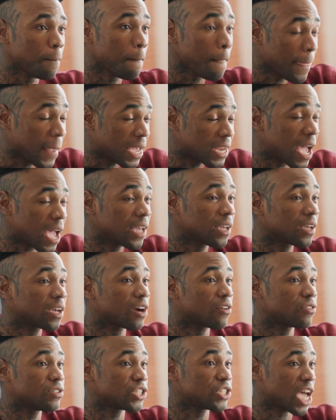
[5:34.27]
And I
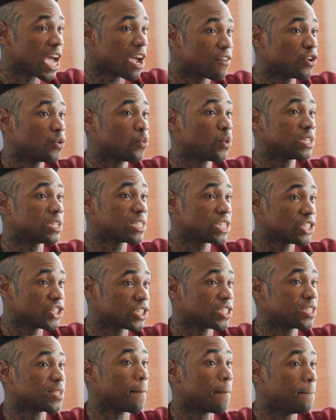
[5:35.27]
encourage everyone to
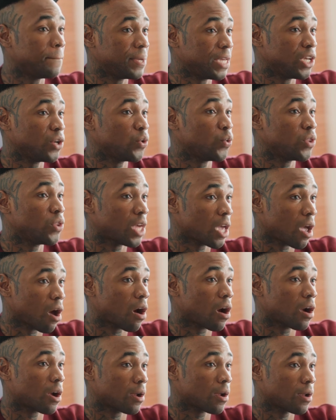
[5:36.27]
just be who they
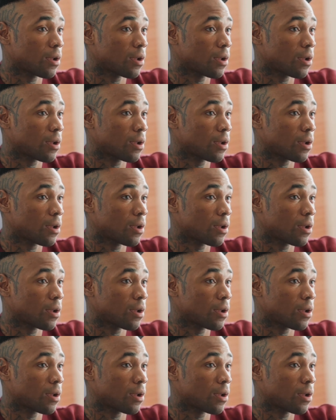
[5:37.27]
are.